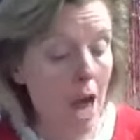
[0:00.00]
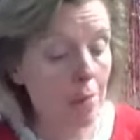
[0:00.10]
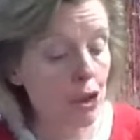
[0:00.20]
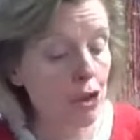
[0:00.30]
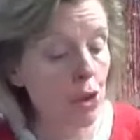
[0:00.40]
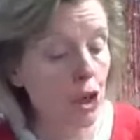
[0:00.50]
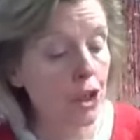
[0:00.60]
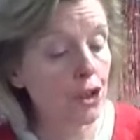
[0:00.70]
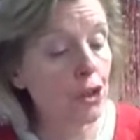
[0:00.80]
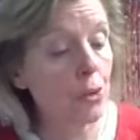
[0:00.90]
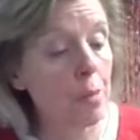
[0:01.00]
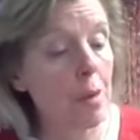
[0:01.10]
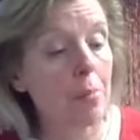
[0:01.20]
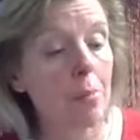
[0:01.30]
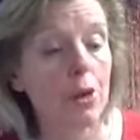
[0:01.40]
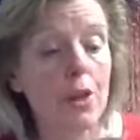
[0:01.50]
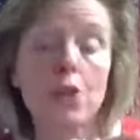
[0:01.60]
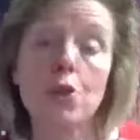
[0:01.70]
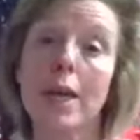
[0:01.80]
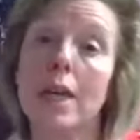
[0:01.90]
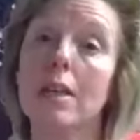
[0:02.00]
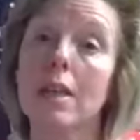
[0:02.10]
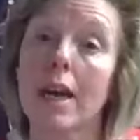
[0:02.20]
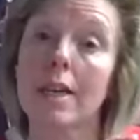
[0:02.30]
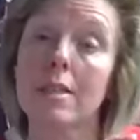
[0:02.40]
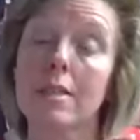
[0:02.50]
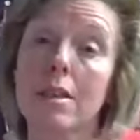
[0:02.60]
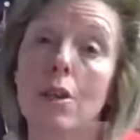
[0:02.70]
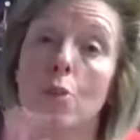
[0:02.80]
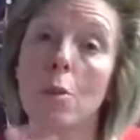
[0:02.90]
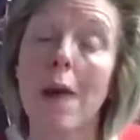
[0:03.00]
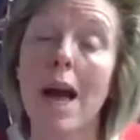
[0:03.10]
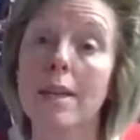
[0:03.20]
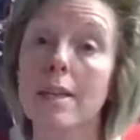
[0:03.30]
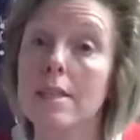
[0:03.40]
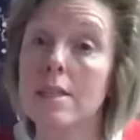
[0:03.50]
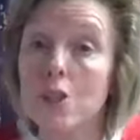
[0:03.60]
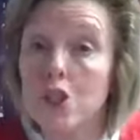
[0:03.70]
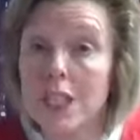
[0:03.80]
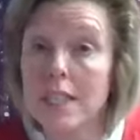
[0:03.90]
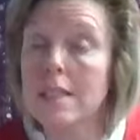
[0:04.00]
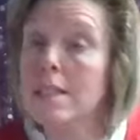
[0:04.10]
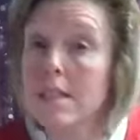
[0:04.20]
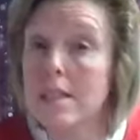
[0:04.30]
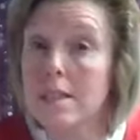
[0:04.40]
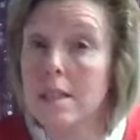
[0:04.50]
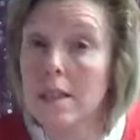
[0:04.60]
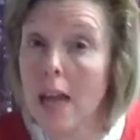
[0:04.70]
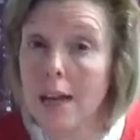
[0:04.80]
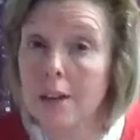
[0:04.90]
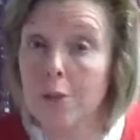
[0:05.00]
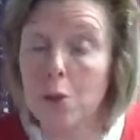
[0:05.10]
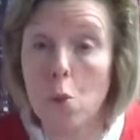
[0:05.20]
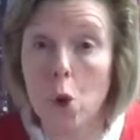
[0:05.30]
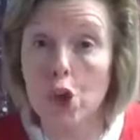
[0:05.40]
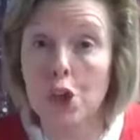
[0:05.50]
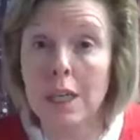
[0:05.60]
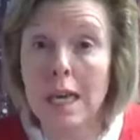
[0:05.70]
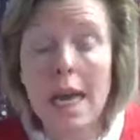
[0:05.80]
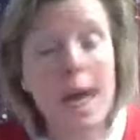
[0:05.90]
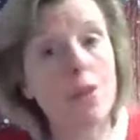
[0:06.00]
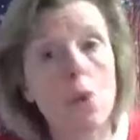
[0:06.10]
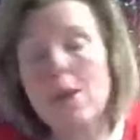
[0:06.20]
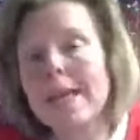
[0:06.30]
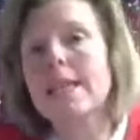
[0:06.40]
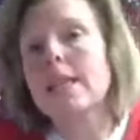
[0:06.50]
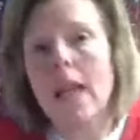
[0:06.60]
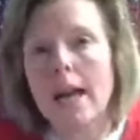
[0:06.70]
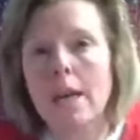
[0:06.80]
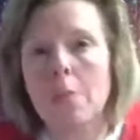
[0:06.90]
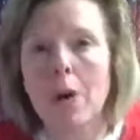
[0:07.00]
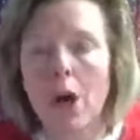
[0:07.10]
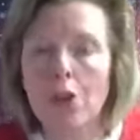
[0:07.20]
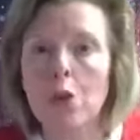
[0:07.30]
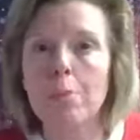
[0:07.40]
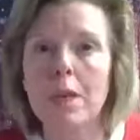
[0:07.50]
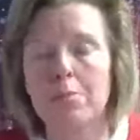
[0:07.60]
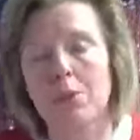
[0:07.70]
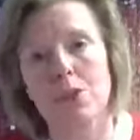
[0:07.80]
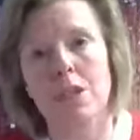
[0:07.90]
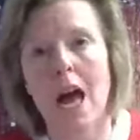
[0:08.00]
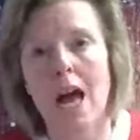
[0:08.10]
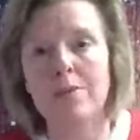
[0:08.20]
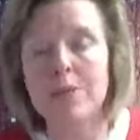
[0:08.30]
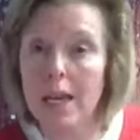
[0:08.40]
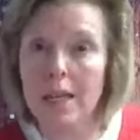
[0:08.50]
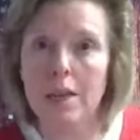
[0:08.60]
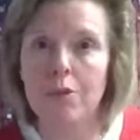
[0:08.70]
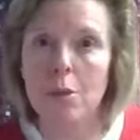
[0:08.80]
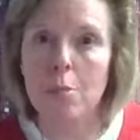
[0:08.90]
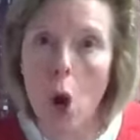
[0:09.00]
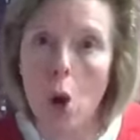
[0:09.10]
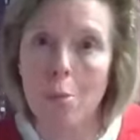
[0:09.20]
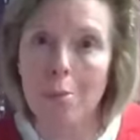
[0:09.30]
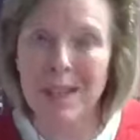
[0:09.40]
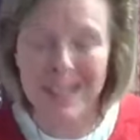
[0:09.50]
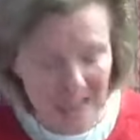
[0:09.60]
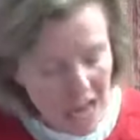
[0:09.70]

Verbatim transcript: I'm sure that you remember that twinkle lights remind us that Jesus is the light of the world and that we can light up other people's lives and give them hope.